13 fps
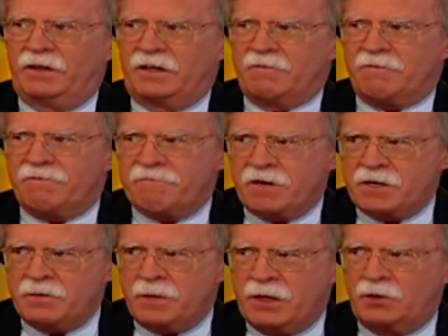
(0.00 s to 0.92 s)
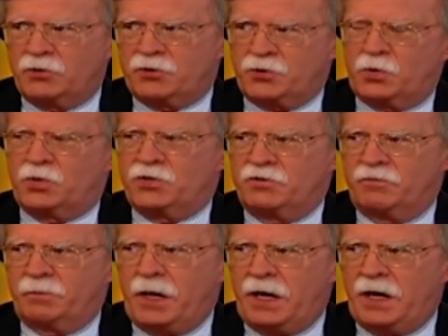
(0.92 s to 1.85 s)
the fundamental source
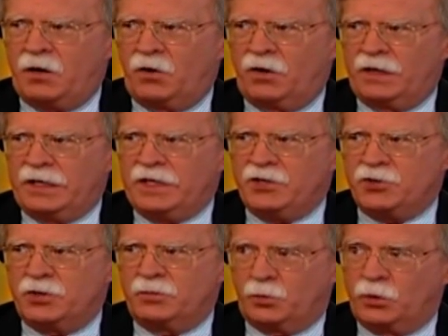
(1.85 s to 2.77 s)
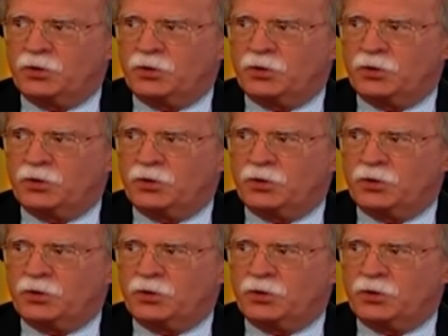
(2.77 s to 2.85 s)
of power in Egypt,